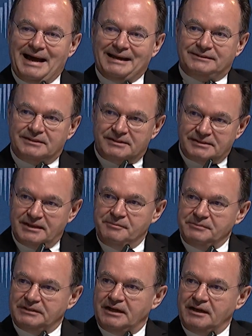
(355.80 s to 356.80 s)
At the
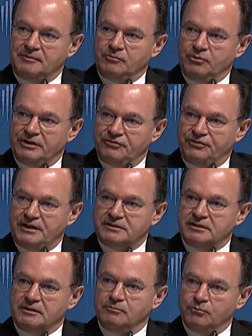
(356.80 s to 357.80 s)
same time, we are
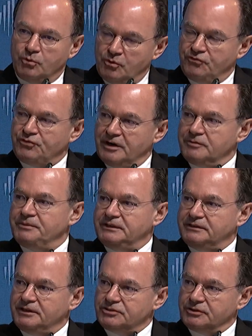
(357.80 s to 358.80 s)
facing more
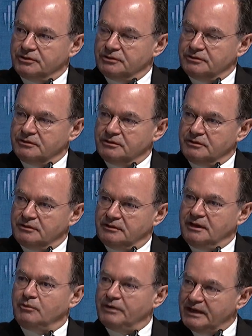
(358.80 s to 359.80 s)
fragmentation
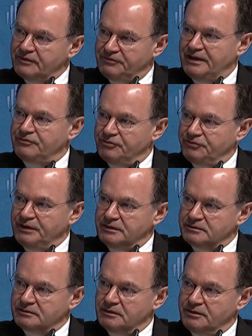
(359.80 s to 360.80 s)
than we have ever
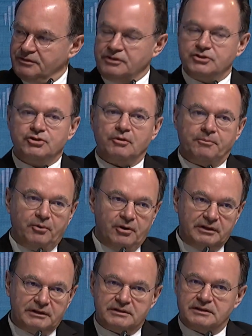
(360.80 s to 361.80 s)
faced. Mm. The
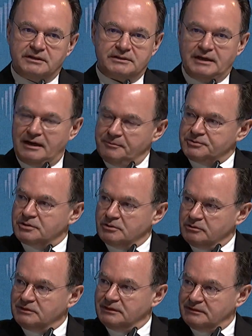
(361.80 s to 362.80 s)
geopolitics is
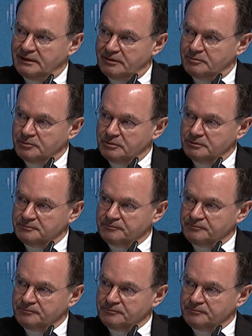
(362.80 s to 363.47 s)
absolutely terrible.